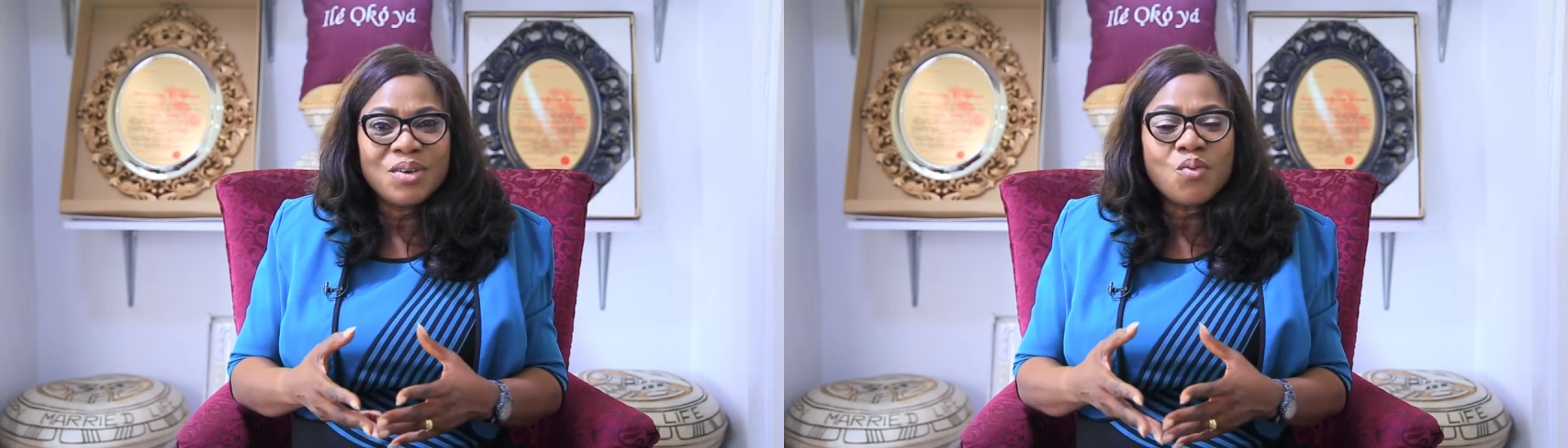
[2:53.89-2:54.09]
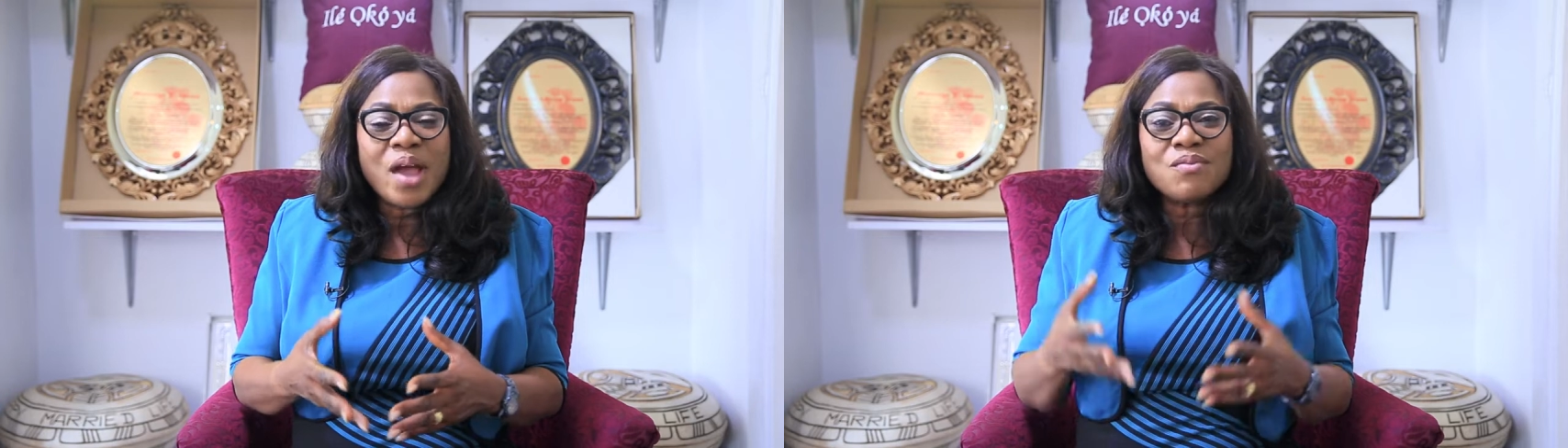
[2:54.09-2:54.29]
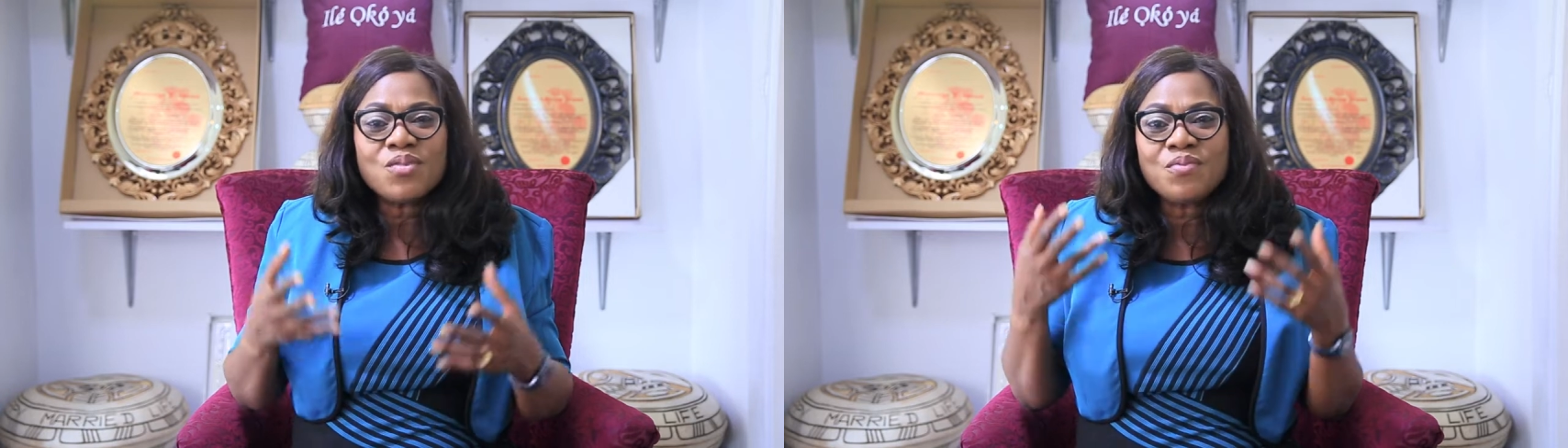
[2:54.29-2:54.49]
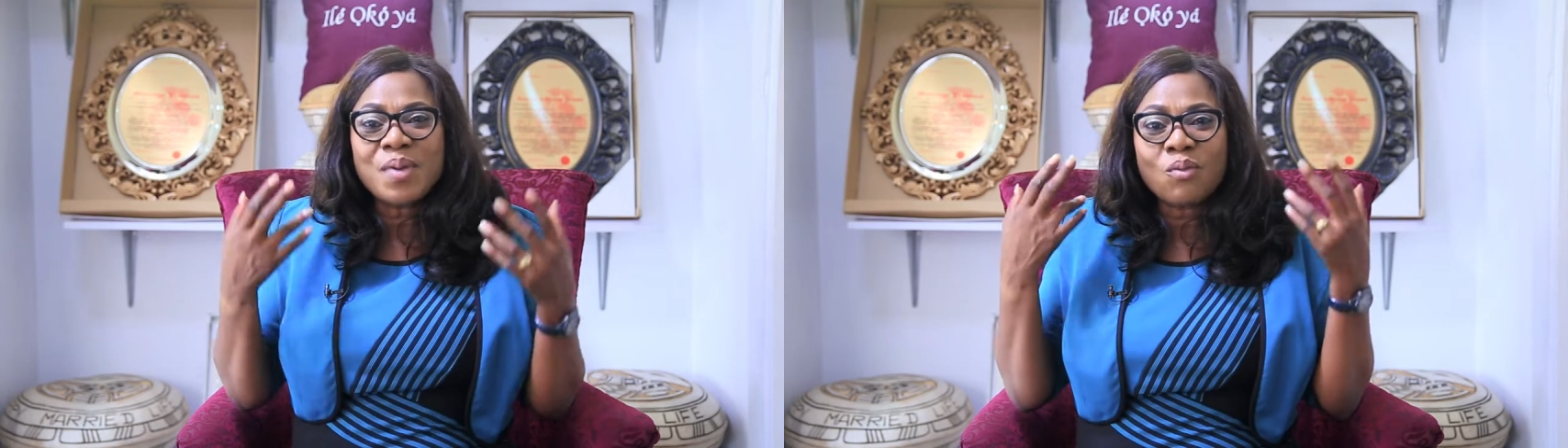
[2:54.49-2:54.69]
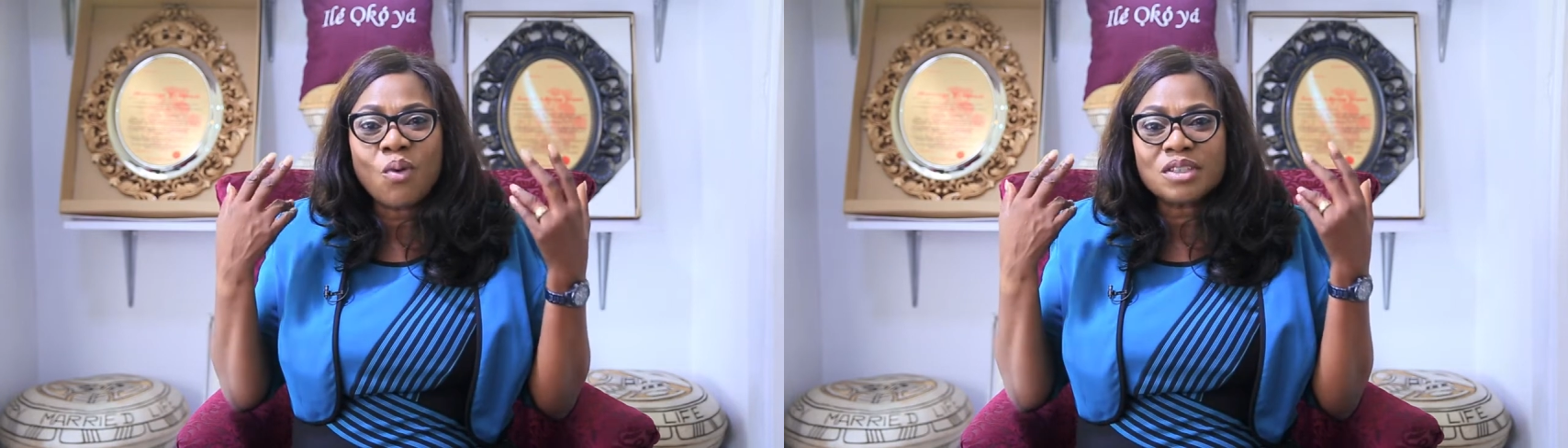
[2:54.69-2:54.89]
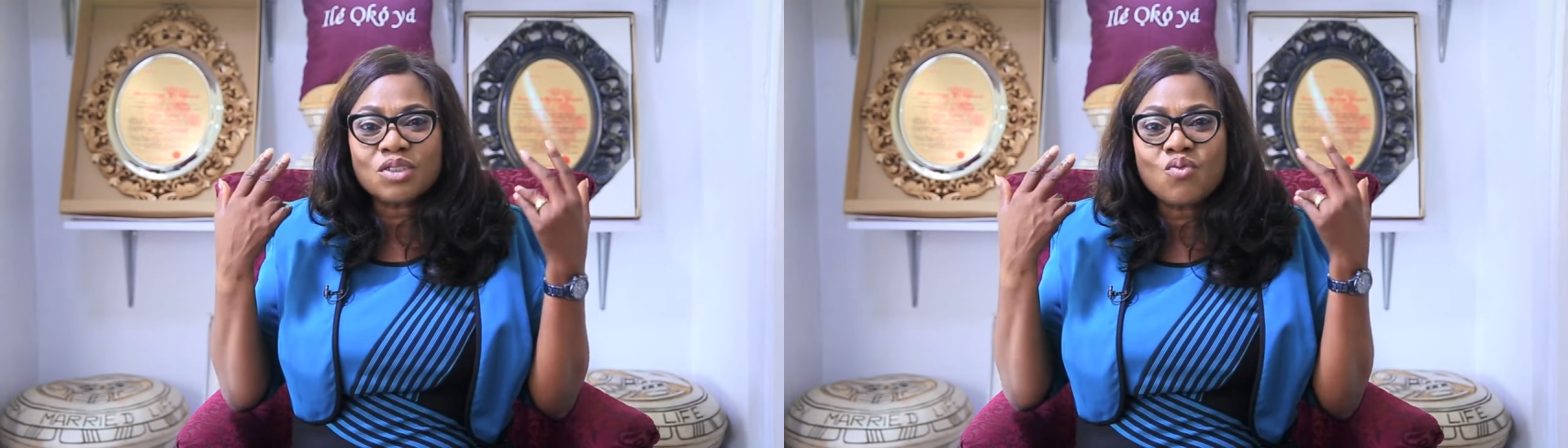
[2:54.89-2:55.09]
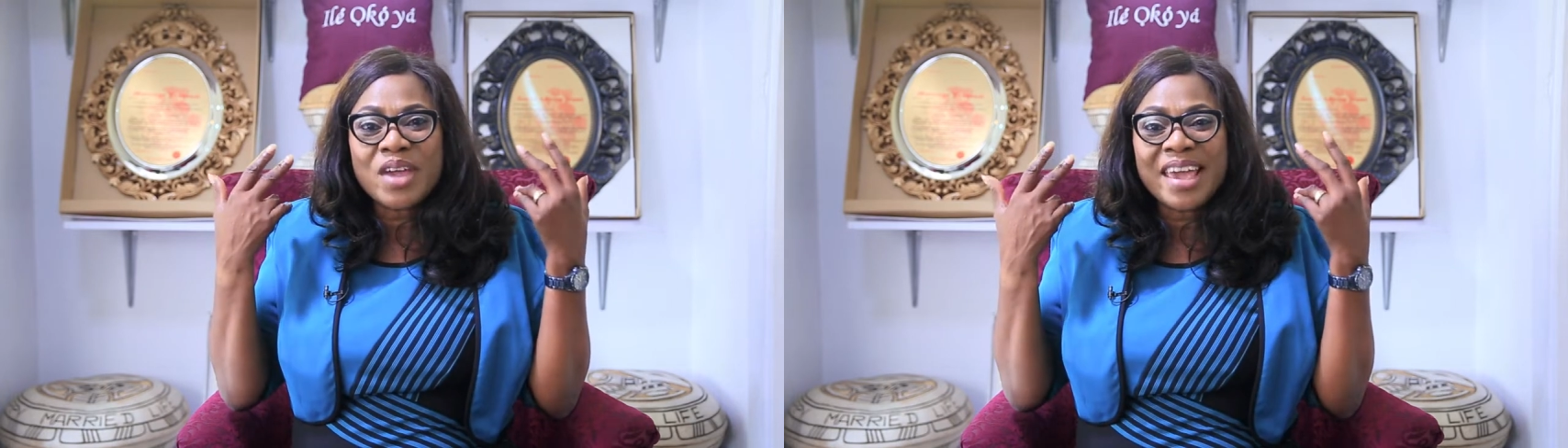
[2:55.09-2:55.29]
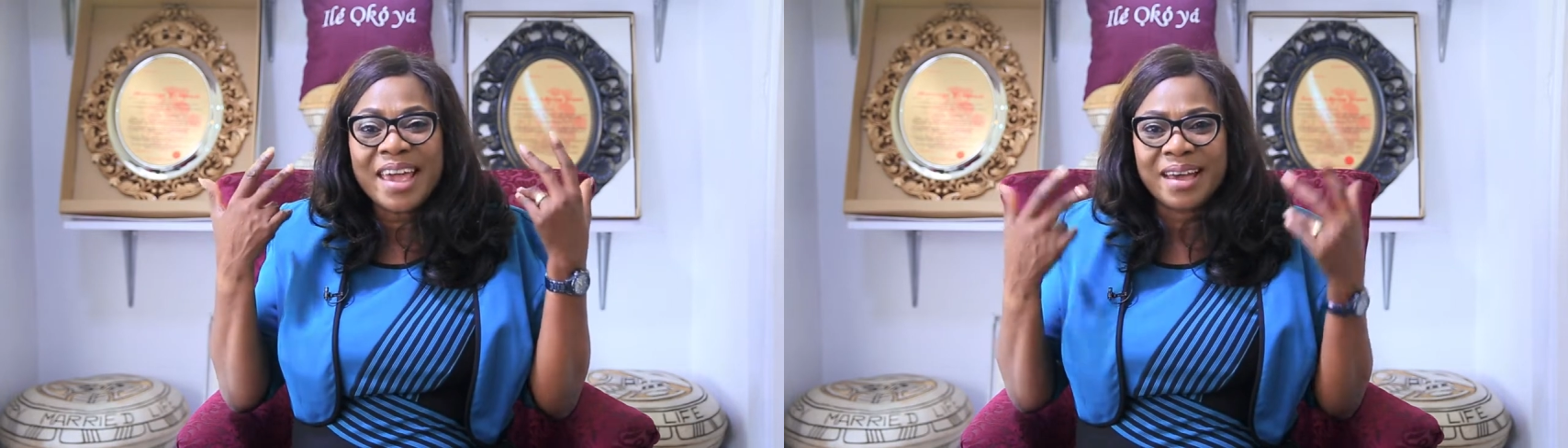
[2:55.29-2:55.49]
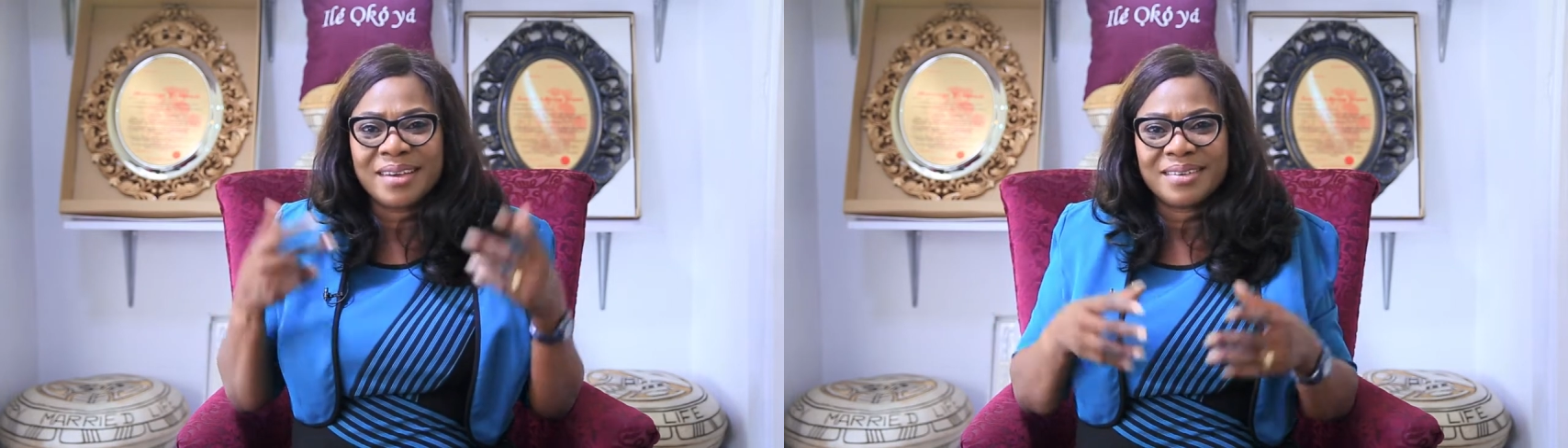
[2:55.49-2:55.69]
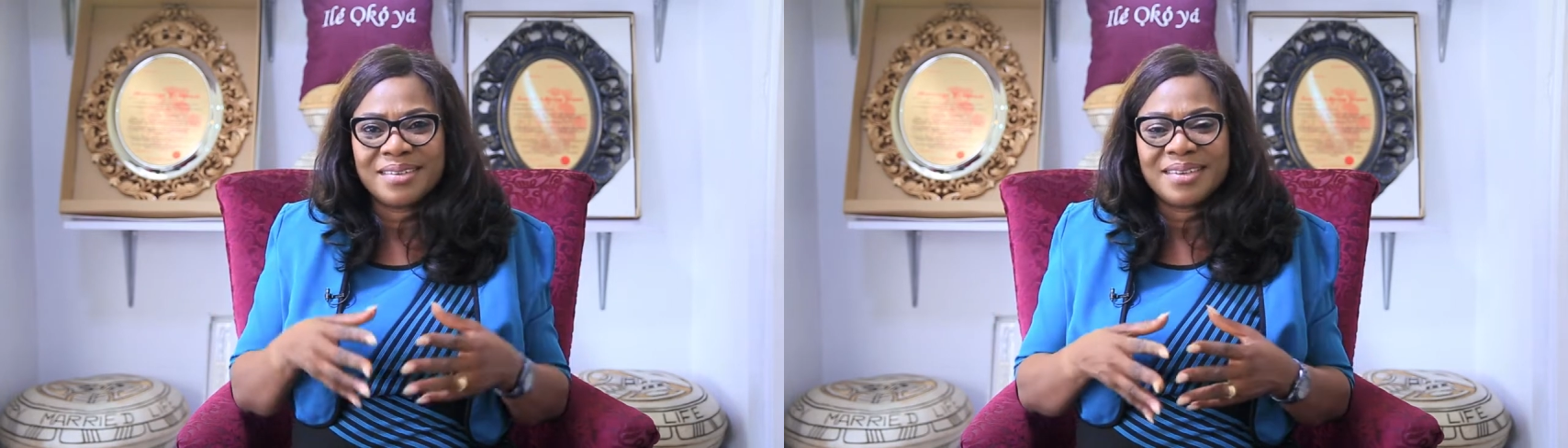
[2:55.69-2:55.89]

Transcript: we are moved by what we hear.